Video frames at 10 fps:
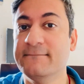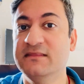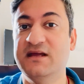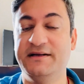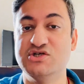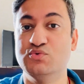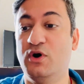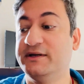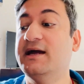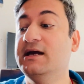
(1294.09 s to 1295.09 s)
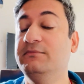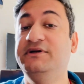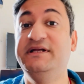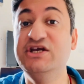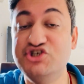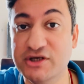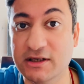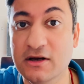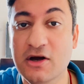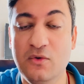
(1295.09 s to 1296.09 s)
that is what I am
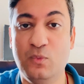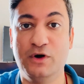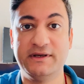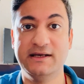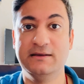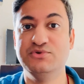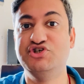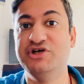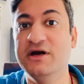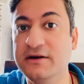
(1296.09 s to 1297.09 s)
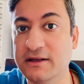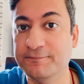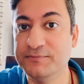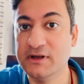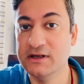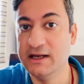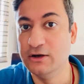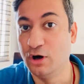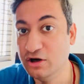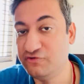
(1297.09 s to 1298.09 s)
teaching, what I am sharing
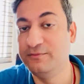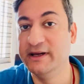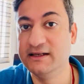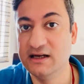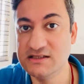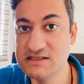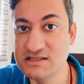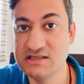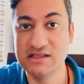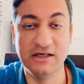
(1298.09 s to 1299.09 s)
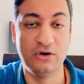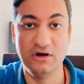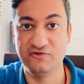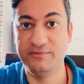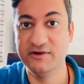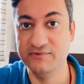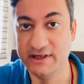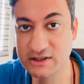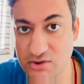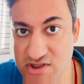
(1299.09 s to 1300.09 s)
in all of my classes, in all of my
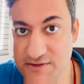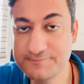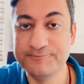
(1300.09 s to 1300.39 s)
videos.